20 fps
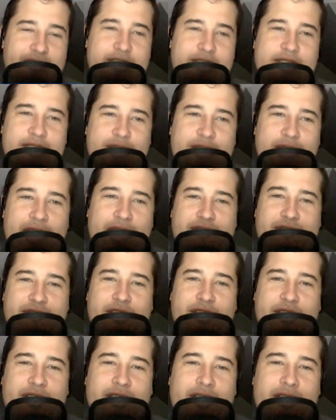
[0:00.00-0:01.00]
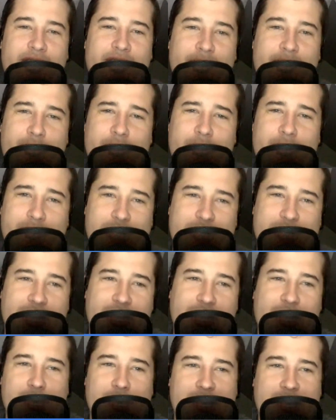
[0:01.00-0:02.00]
Obviously, you have to pretty
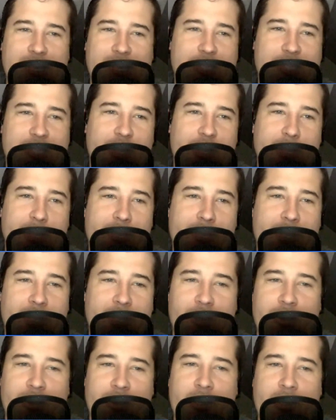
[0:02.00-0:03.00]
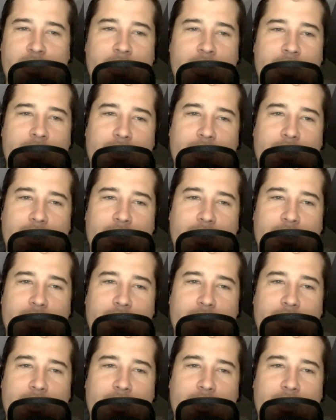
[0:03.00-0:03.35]
much like him against Shelby Miller.